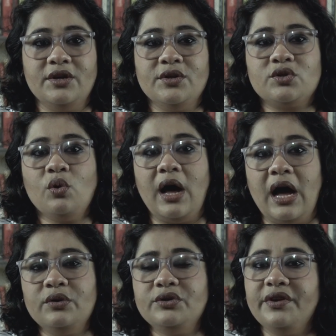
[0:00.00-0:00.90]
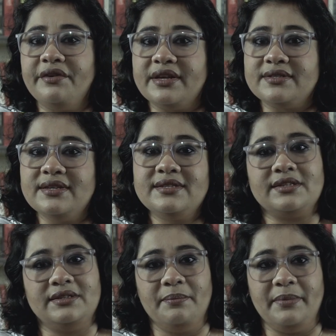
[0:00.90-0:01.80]
So, how do we
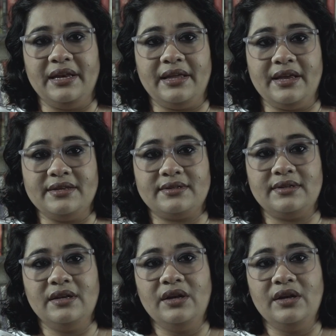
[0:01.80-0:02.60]
resist the male gaze?